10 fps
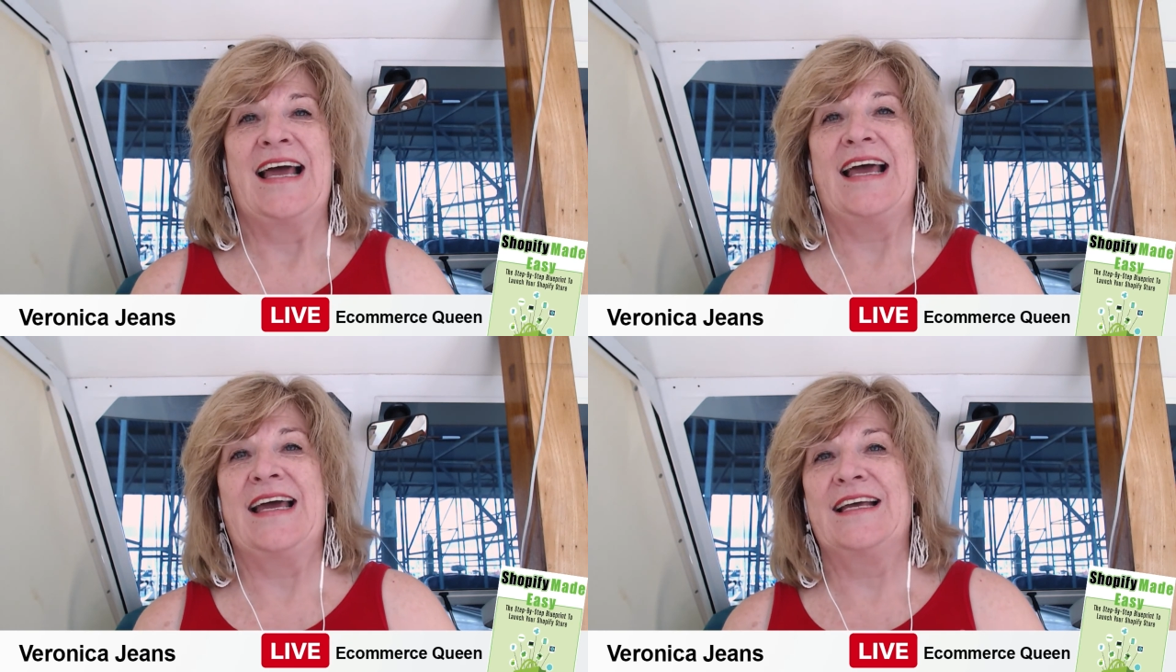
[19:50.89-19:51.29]

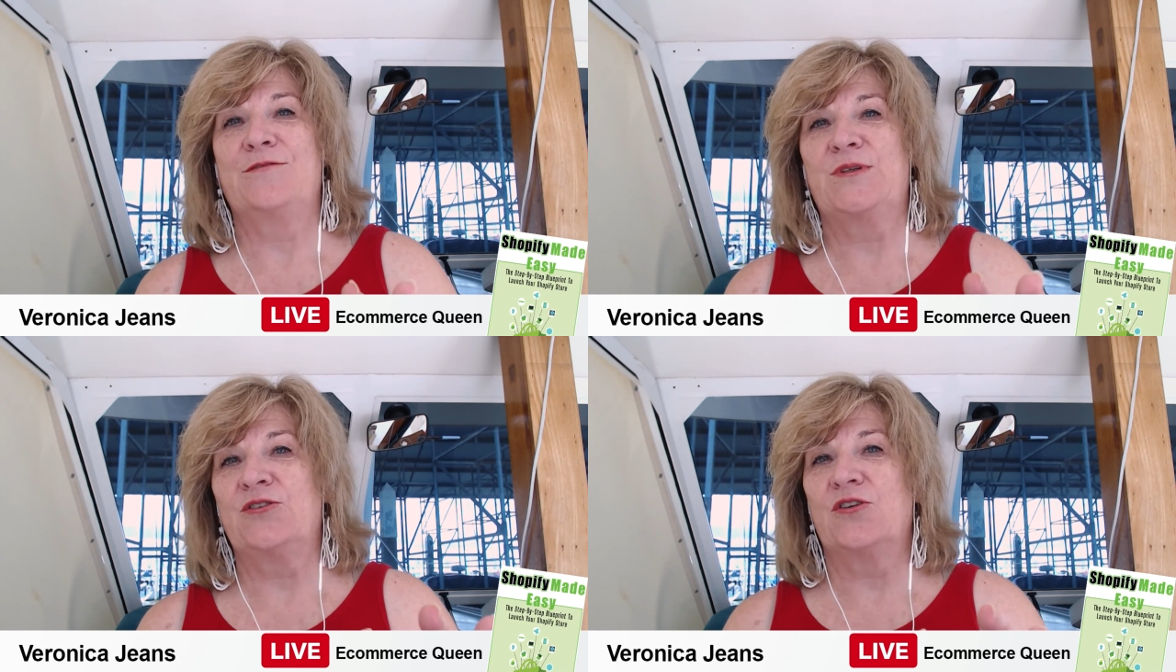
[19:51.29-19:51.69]
And
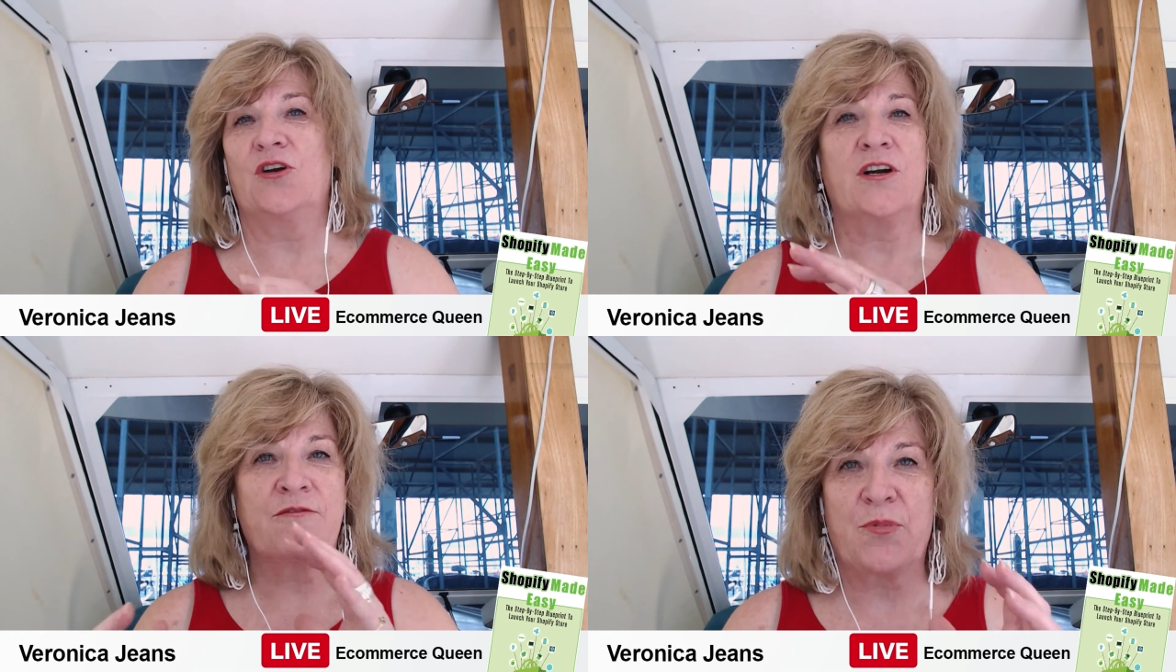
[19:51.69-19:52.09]
we do a
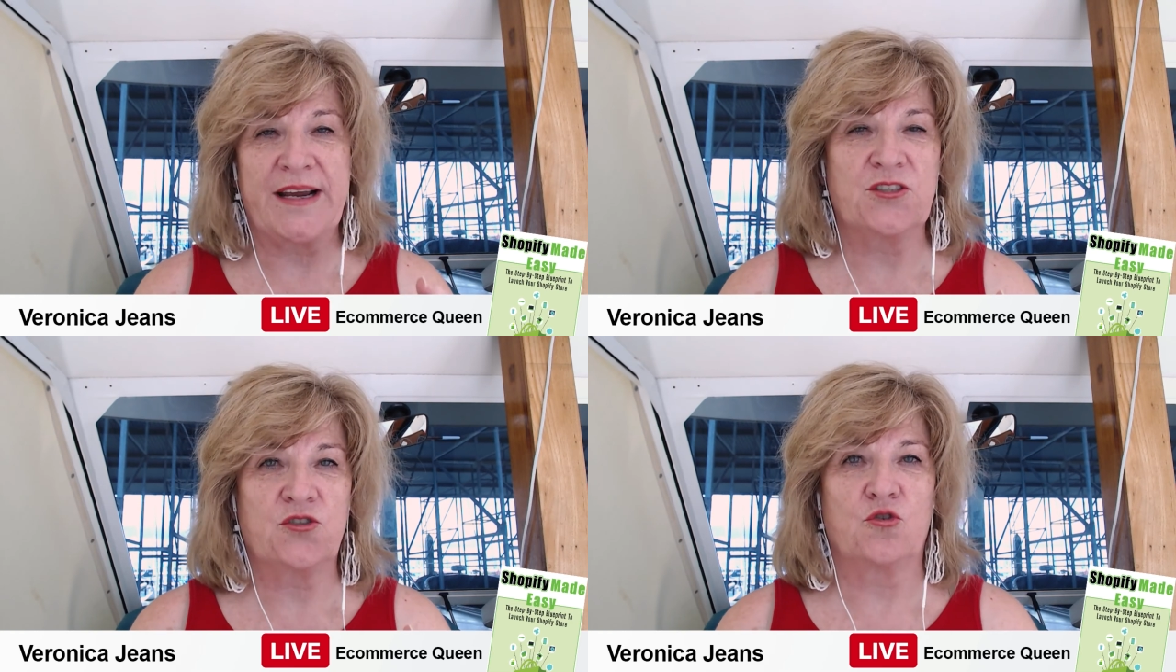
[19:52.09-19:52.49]
lot of
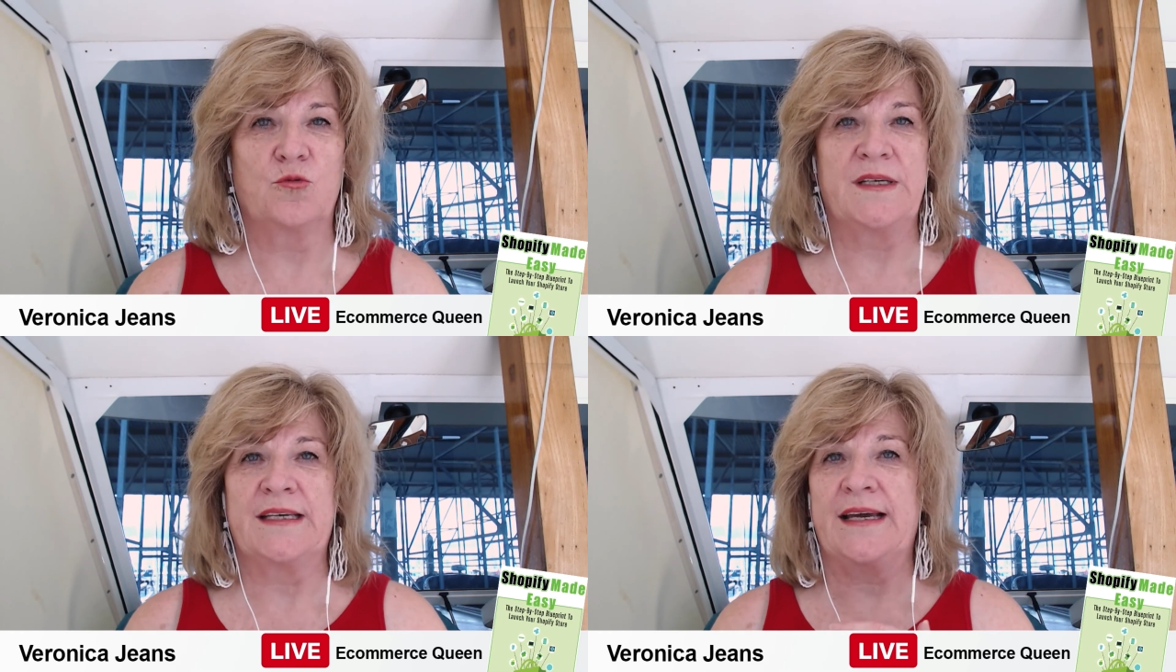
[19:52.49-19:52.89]

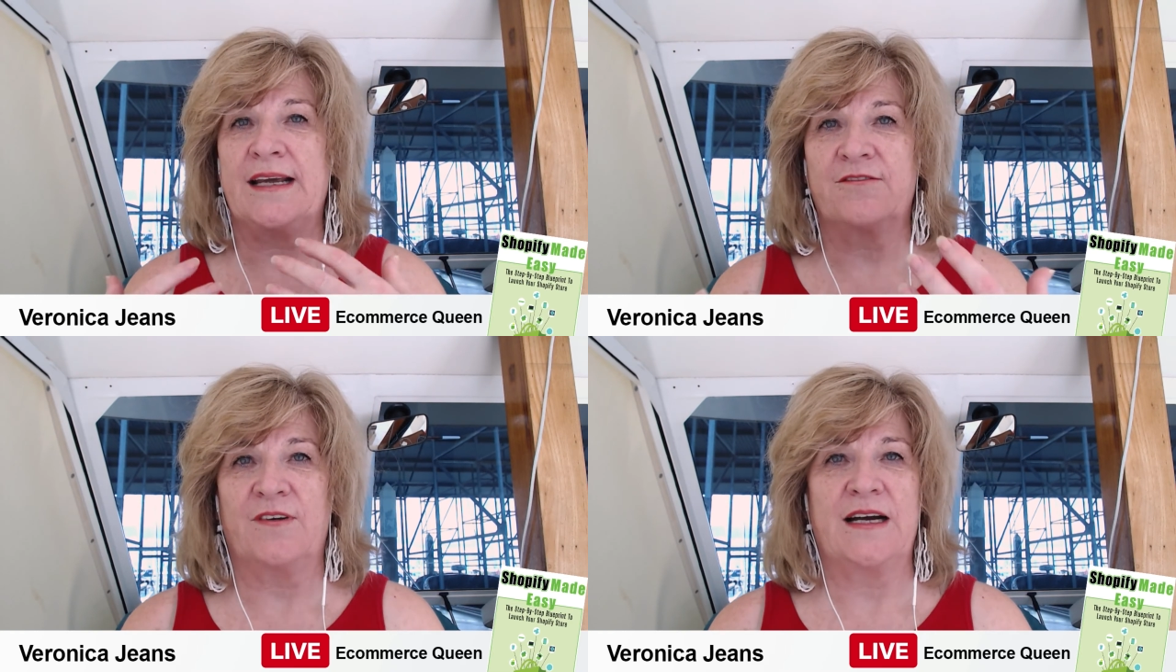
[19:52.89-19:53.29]
brainstorming and
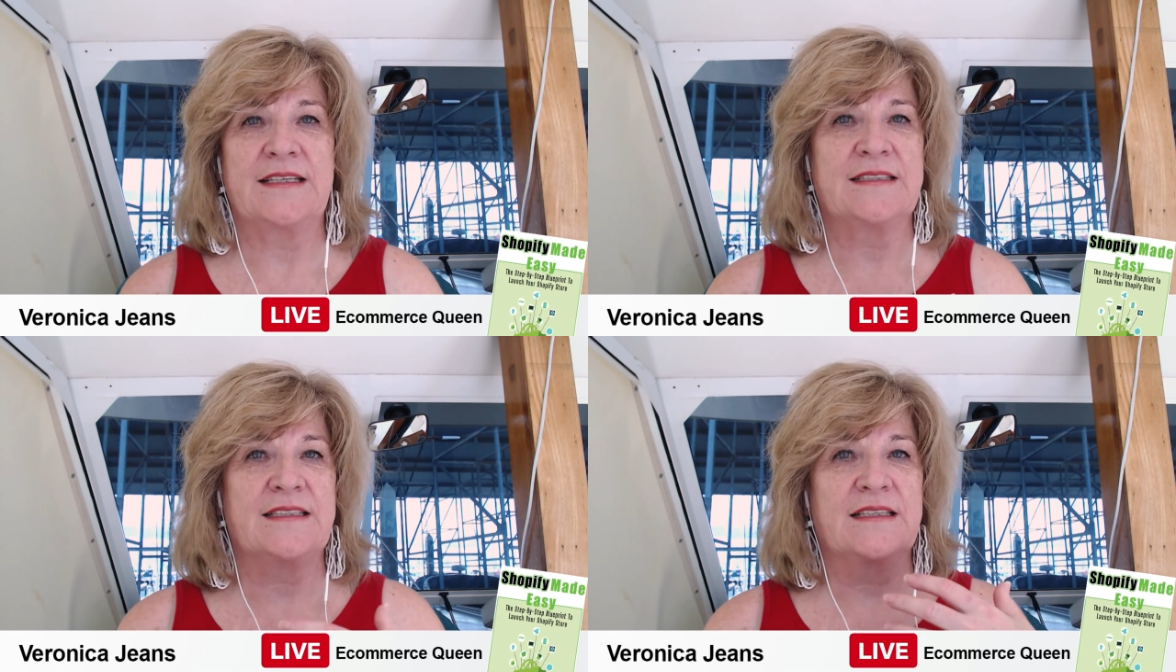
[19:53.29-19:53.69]

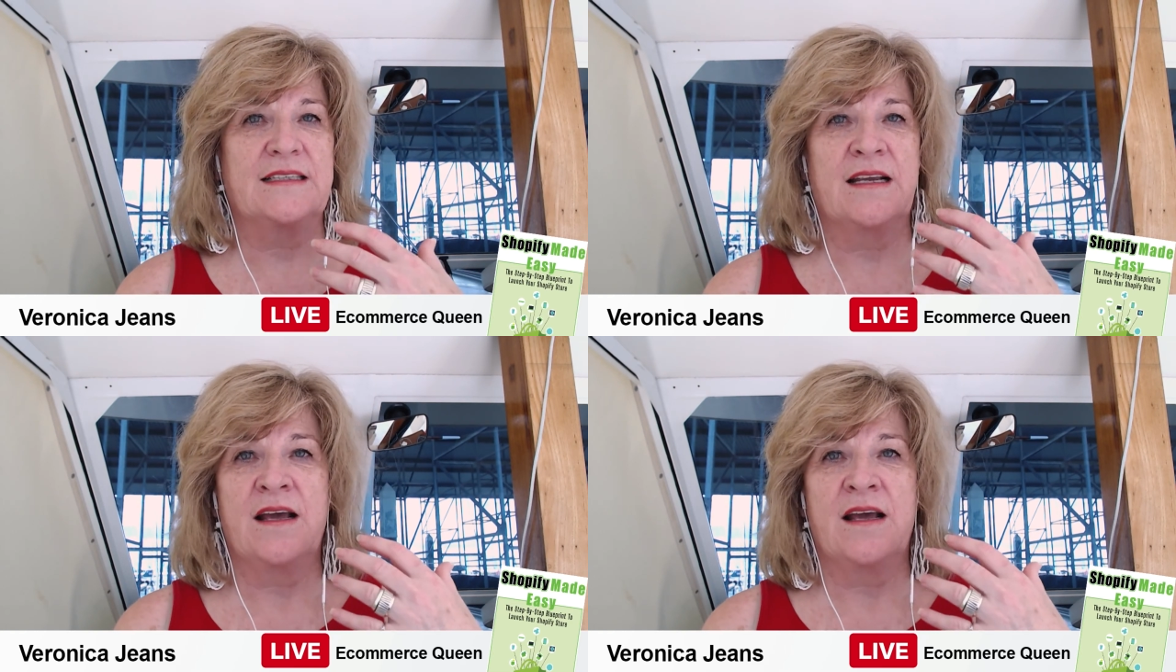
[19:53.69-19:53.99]
advice and